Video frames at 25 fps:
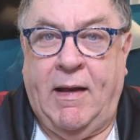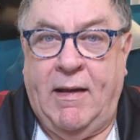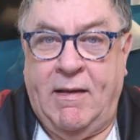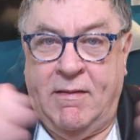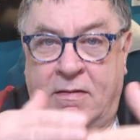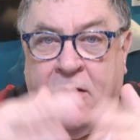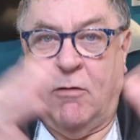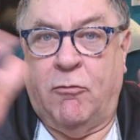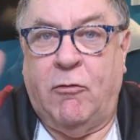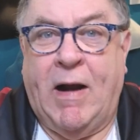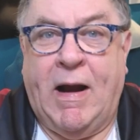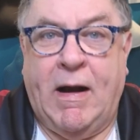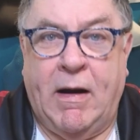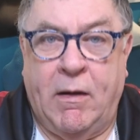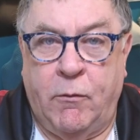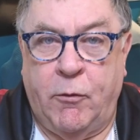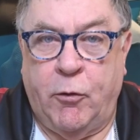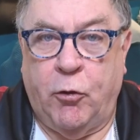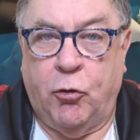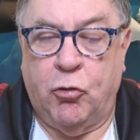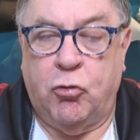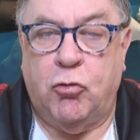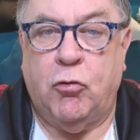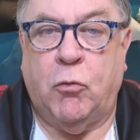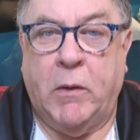it's a
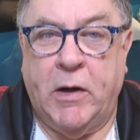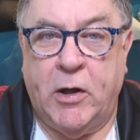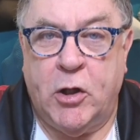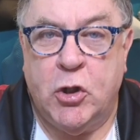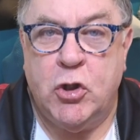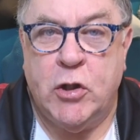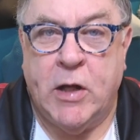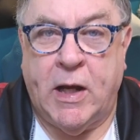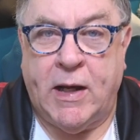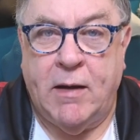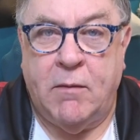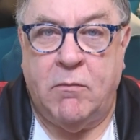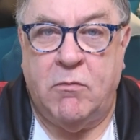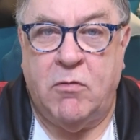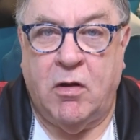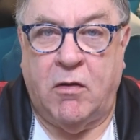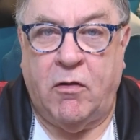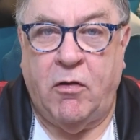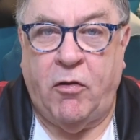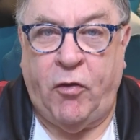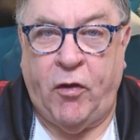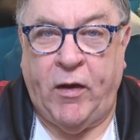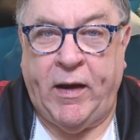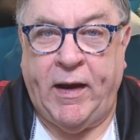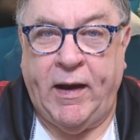round or a square-shaped
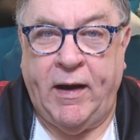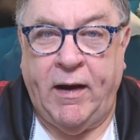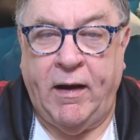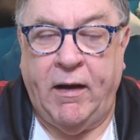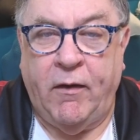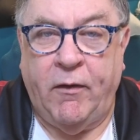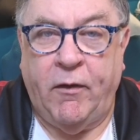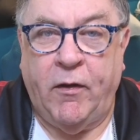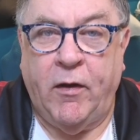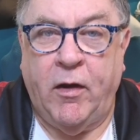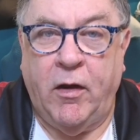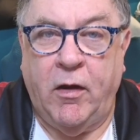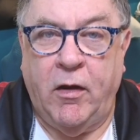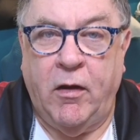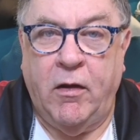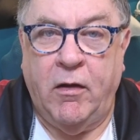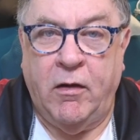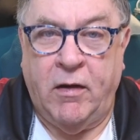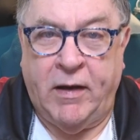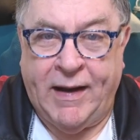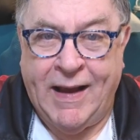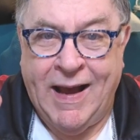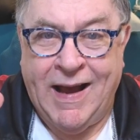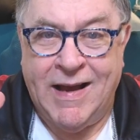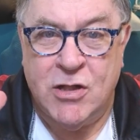thing that
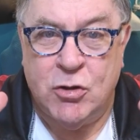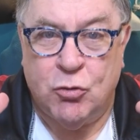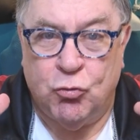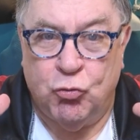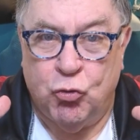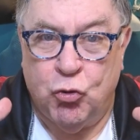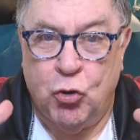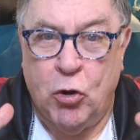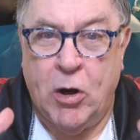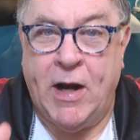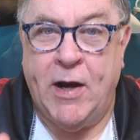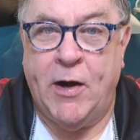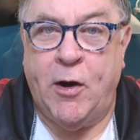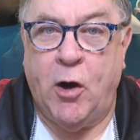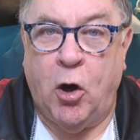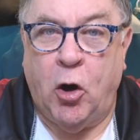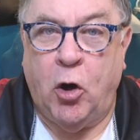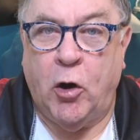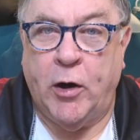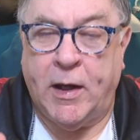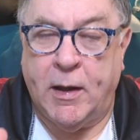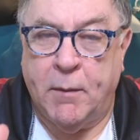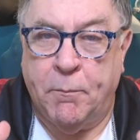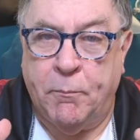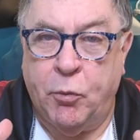gets red
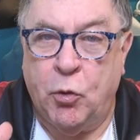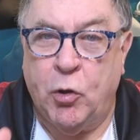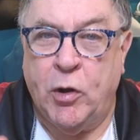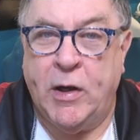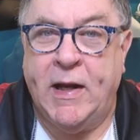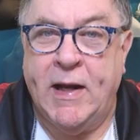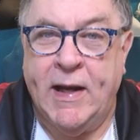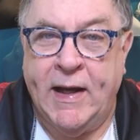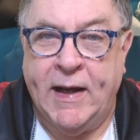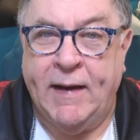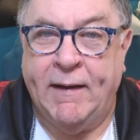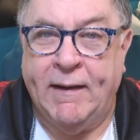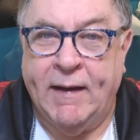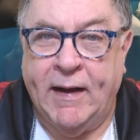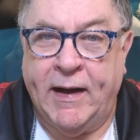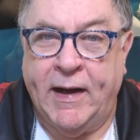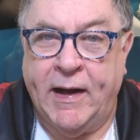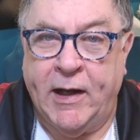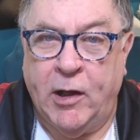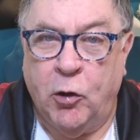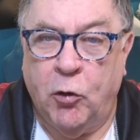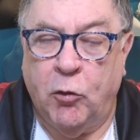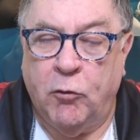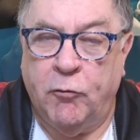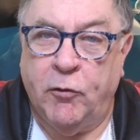hot. You preheat that
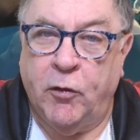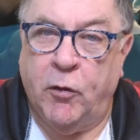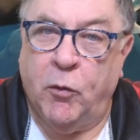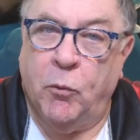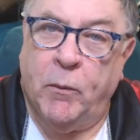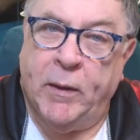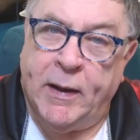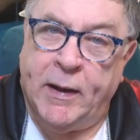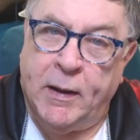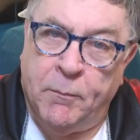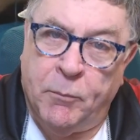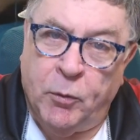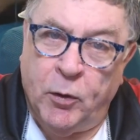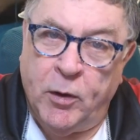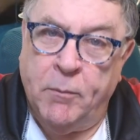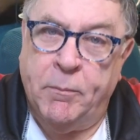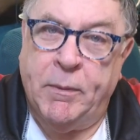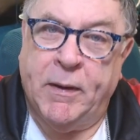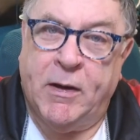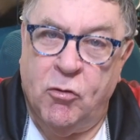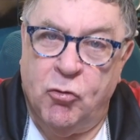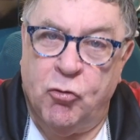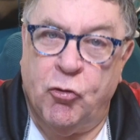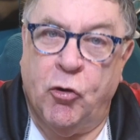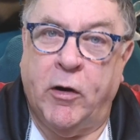in your oven, and when you put your
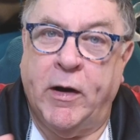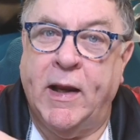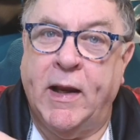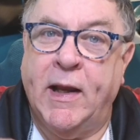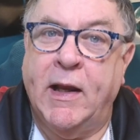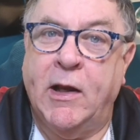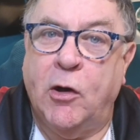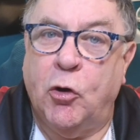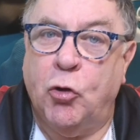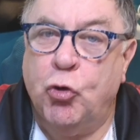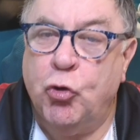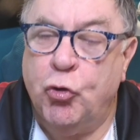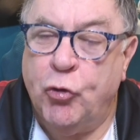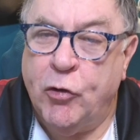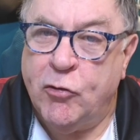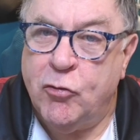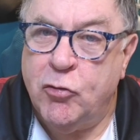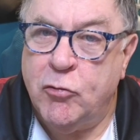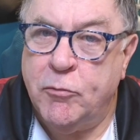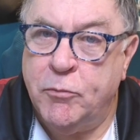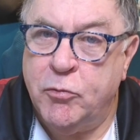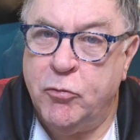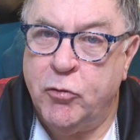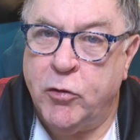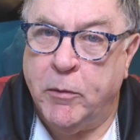pizza on it, it
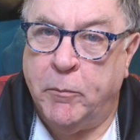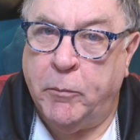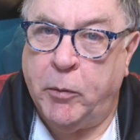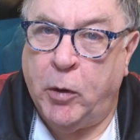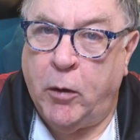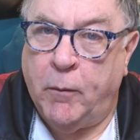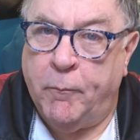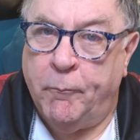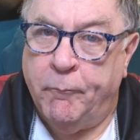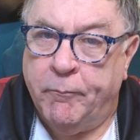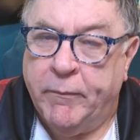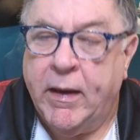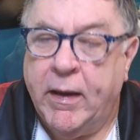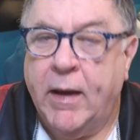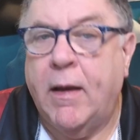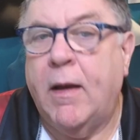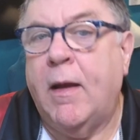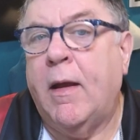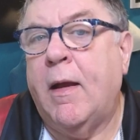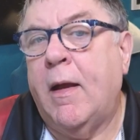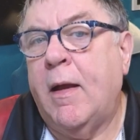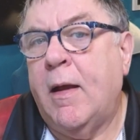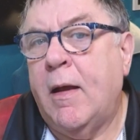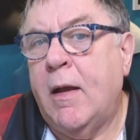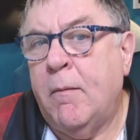crisps the bottom.
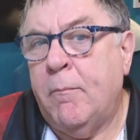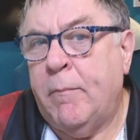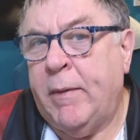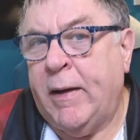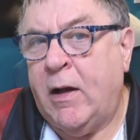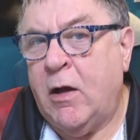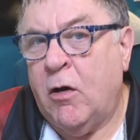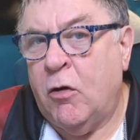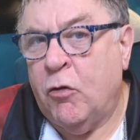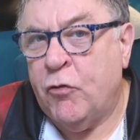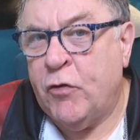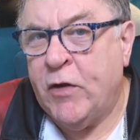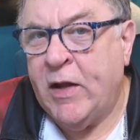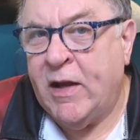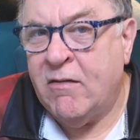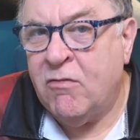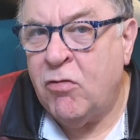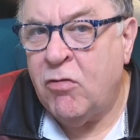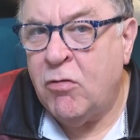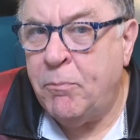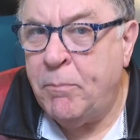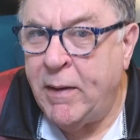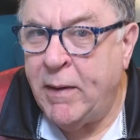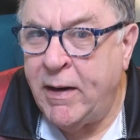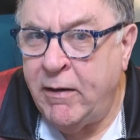Because the
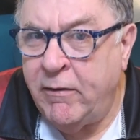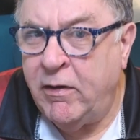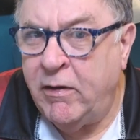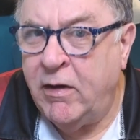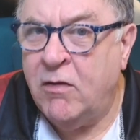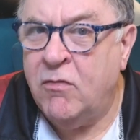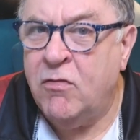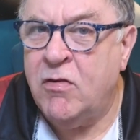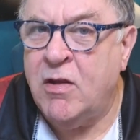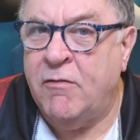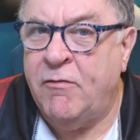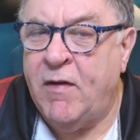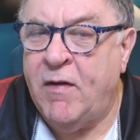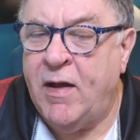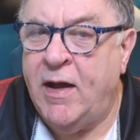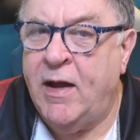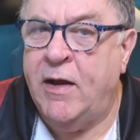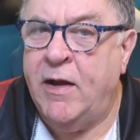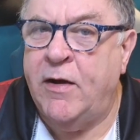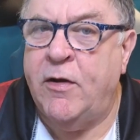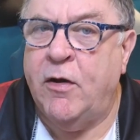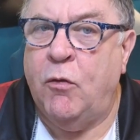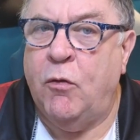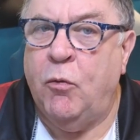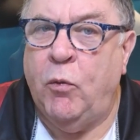experience I've
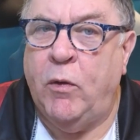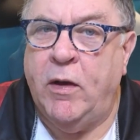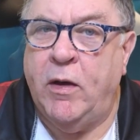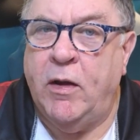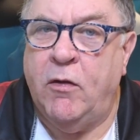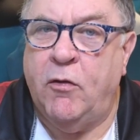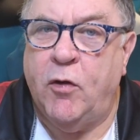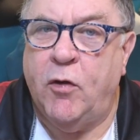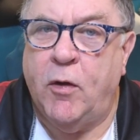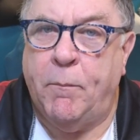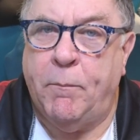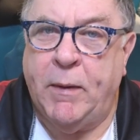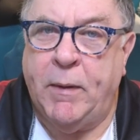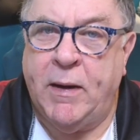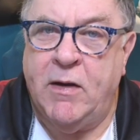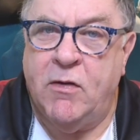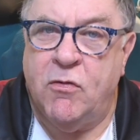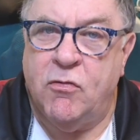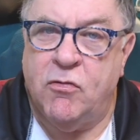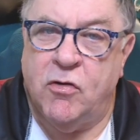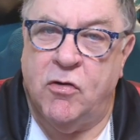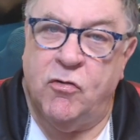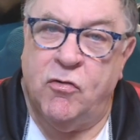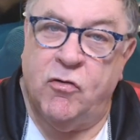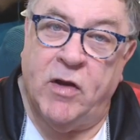had with
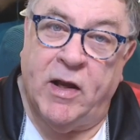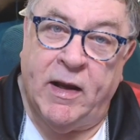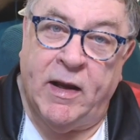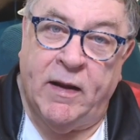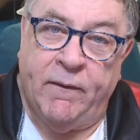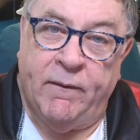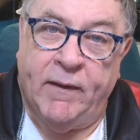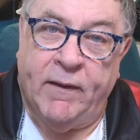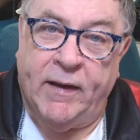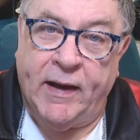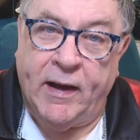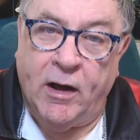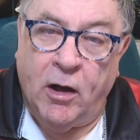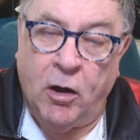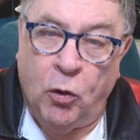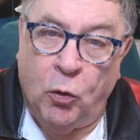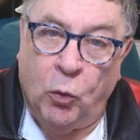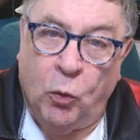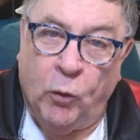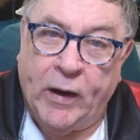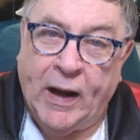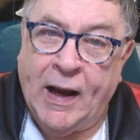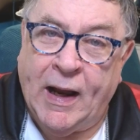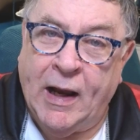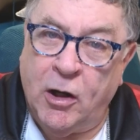pizzas in the
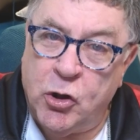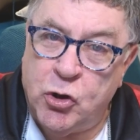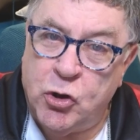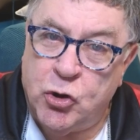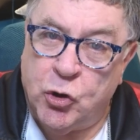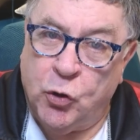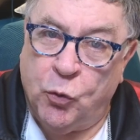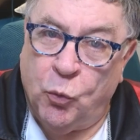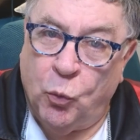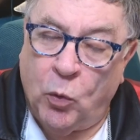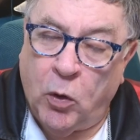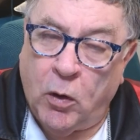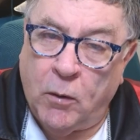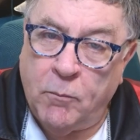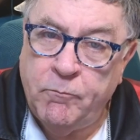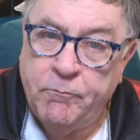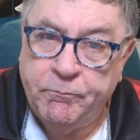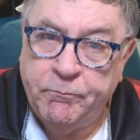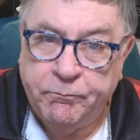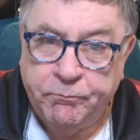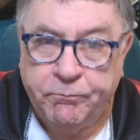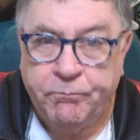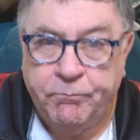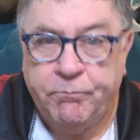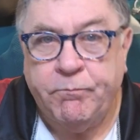old halogen
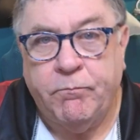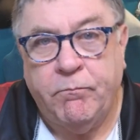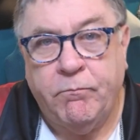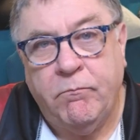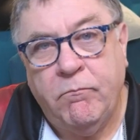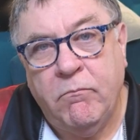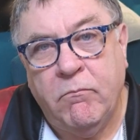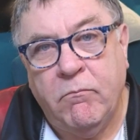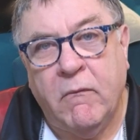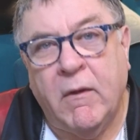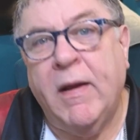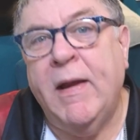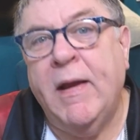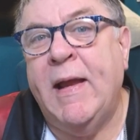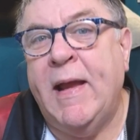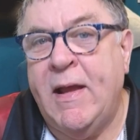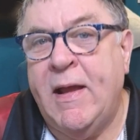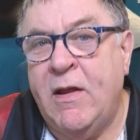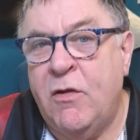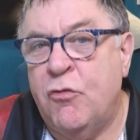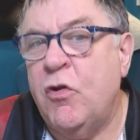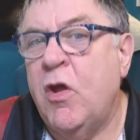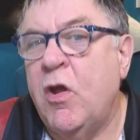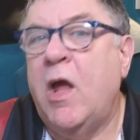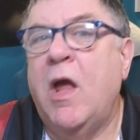one
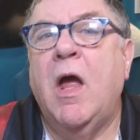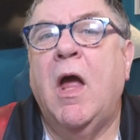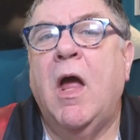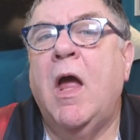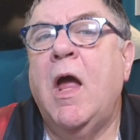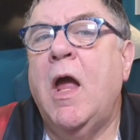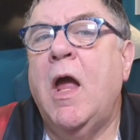is